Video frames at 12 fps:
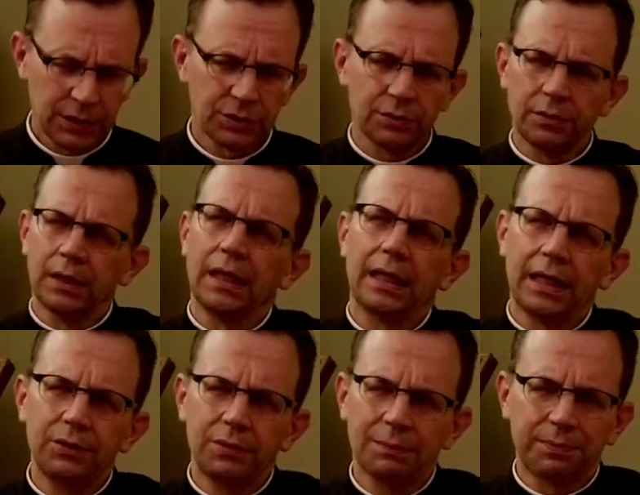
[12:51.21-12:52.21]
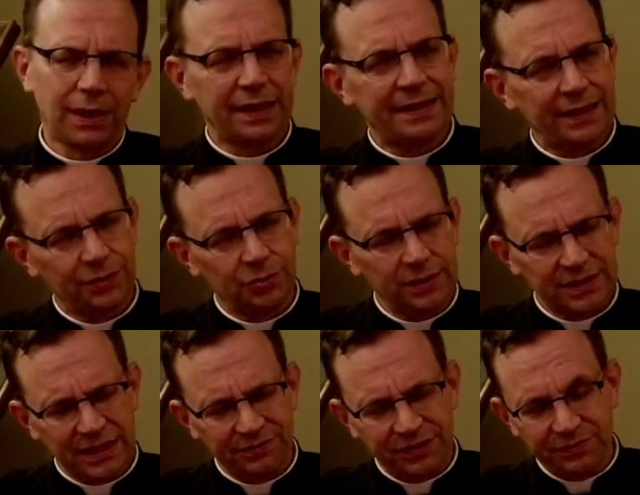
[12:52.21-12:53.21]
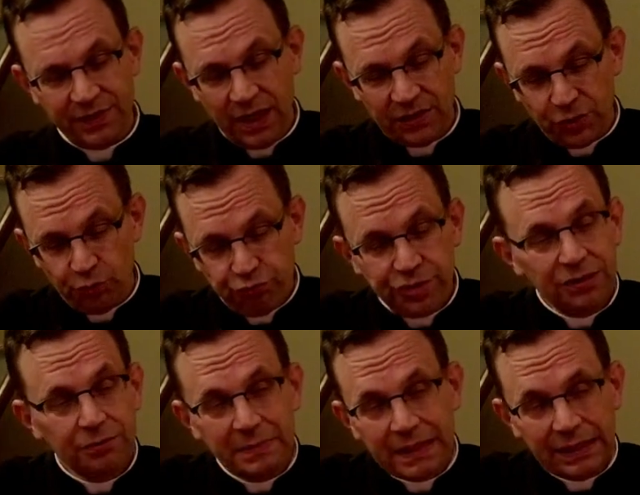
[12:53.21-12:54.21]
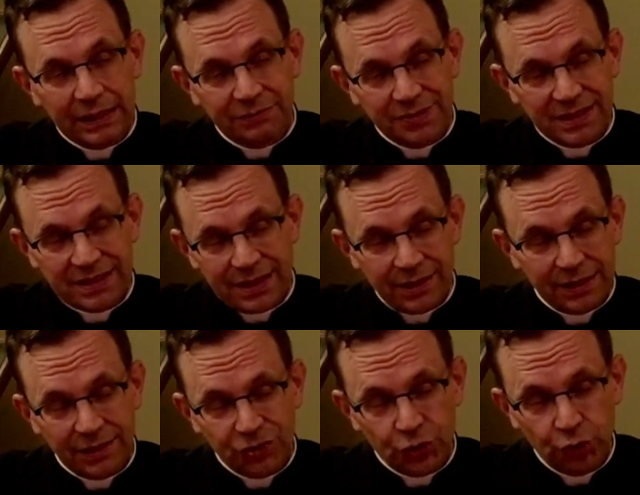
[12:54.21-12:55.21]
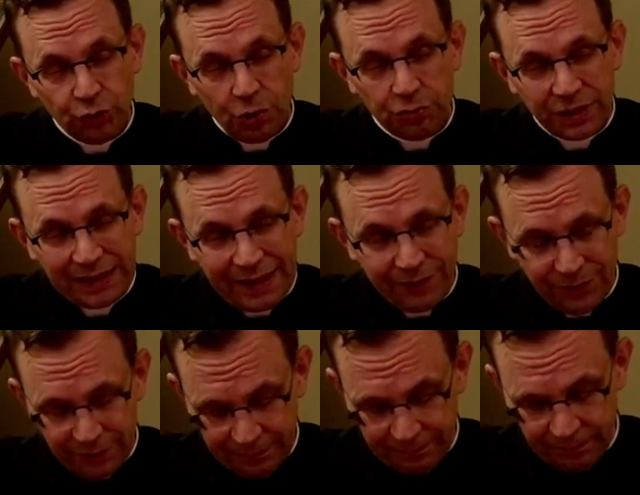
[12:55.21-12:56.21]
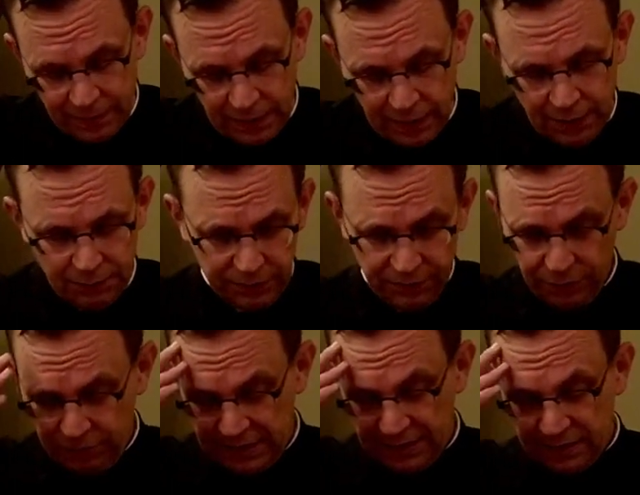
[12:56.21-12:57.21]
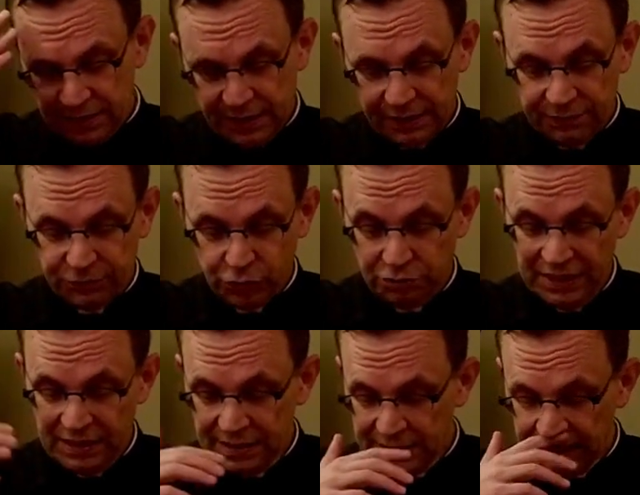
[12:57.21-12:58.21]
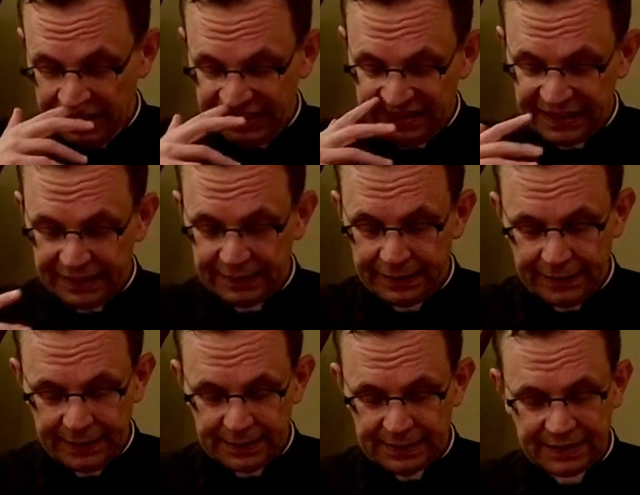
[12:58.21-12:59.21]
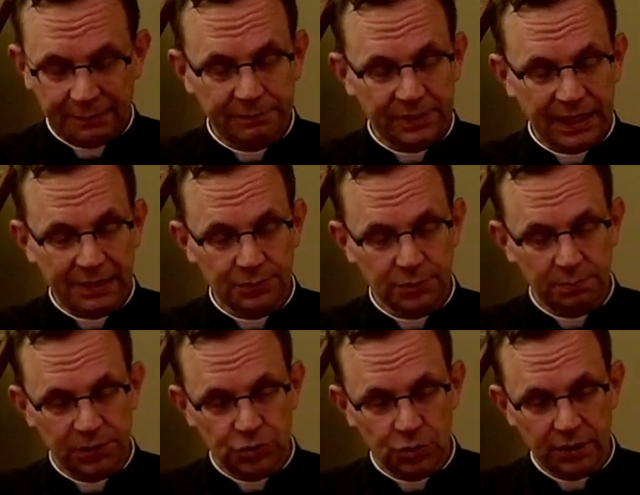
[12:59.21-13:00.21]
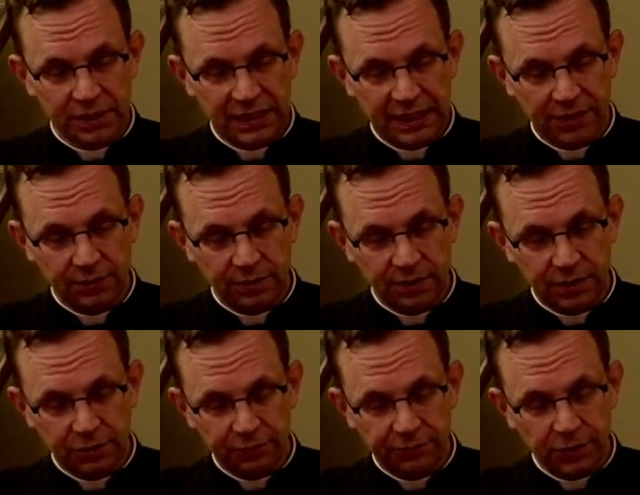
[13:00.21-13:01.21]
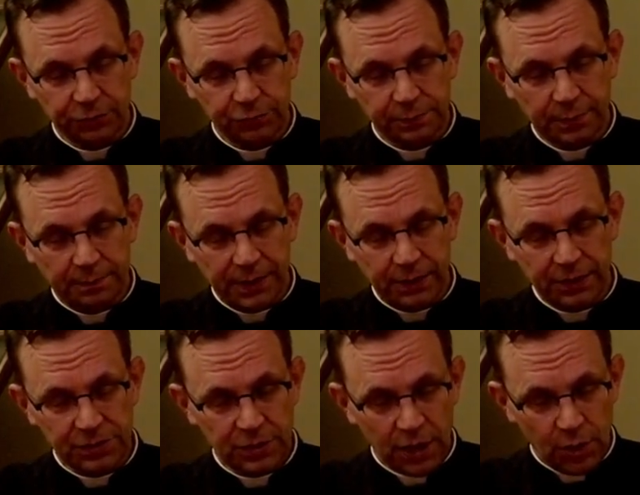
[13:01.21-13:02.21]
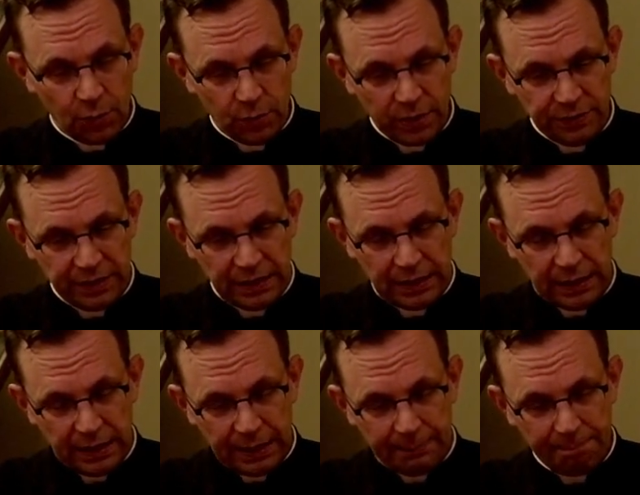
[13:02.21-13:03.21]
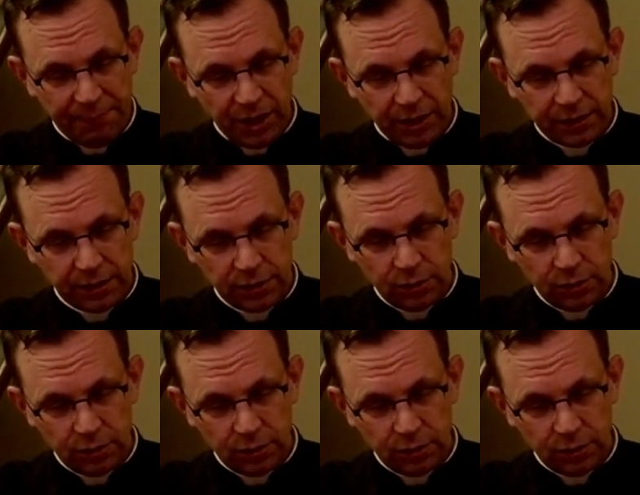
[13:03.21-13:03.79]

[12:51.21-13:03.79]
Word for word: So, how do we apply that to ourselves? If the real meaning of sincerity is to grow together, well, the Greeks thought of trees that sometimes would be joined together in their vulnerable parts where the bark